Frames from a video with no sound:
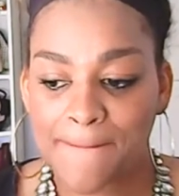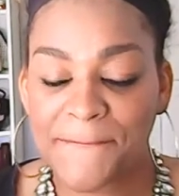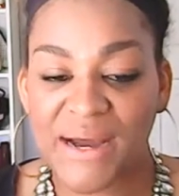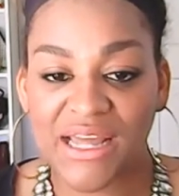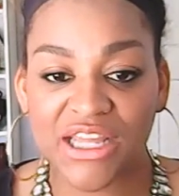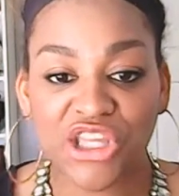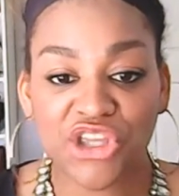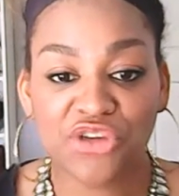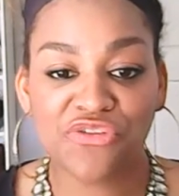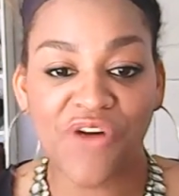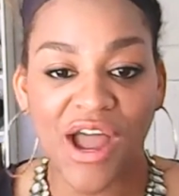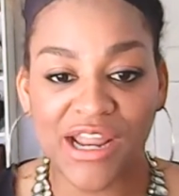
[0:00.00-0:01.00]
But you
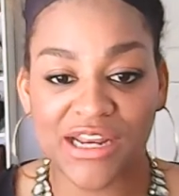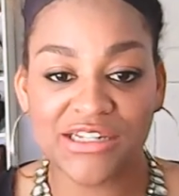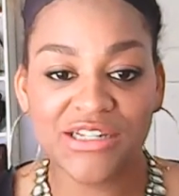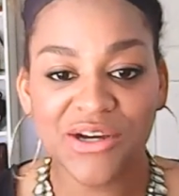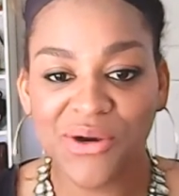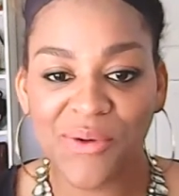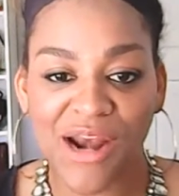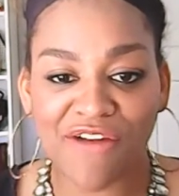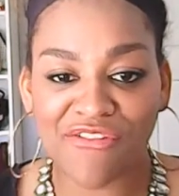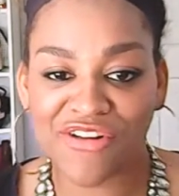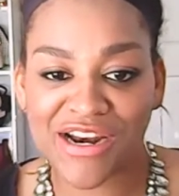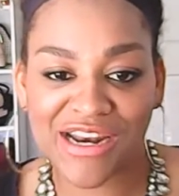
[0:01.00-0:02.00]
find
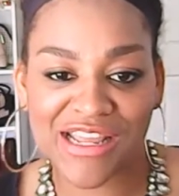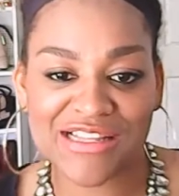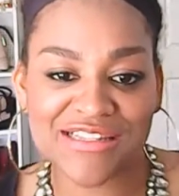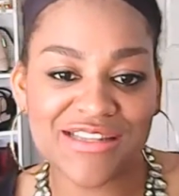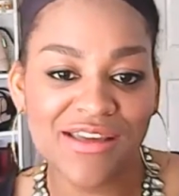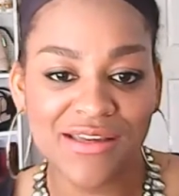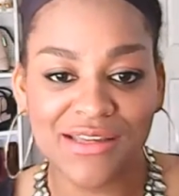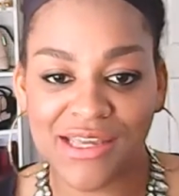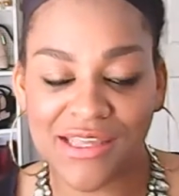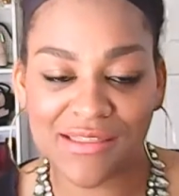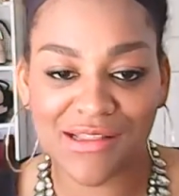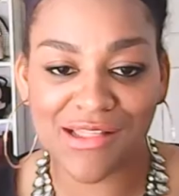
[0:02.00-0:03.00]
whatever it is
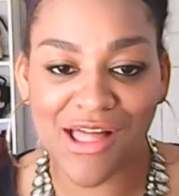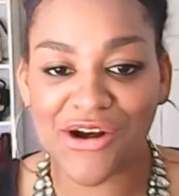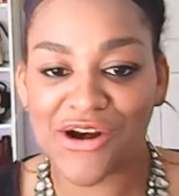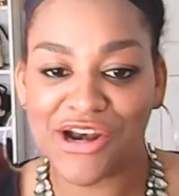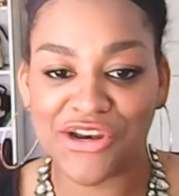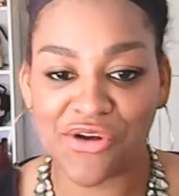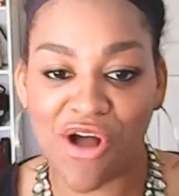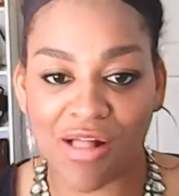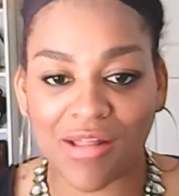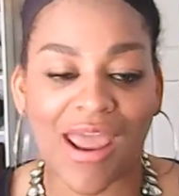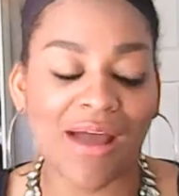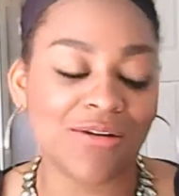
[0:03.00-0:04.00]
in the clutter and you
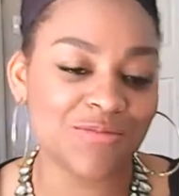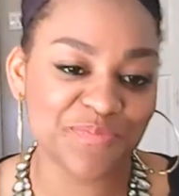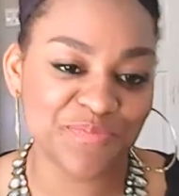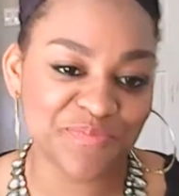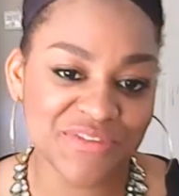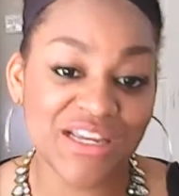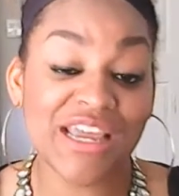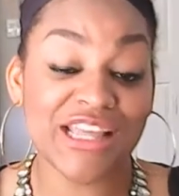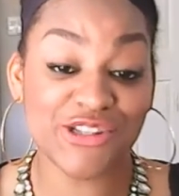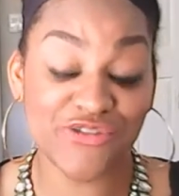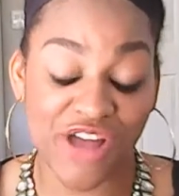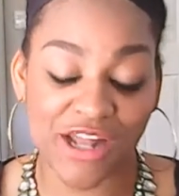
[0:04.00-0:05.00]
call it out.
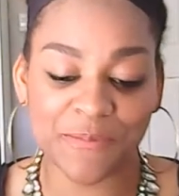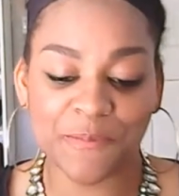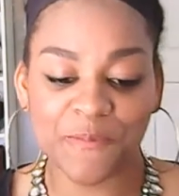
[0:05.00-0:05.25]
It's fun.